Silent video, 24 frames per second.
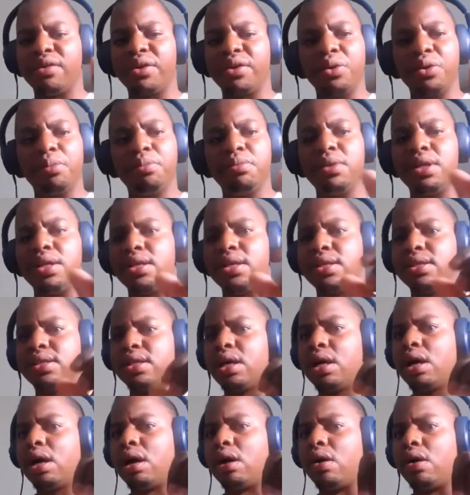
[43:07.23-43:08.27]
groupness?
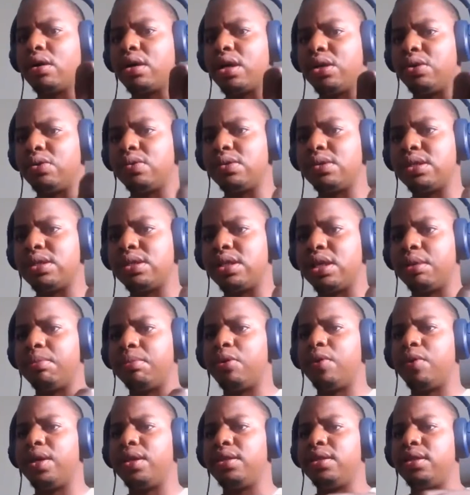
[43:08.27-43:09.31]
How can you
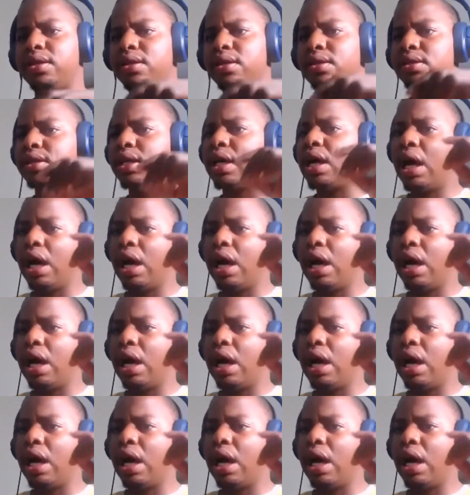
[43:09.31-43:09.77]
separate things?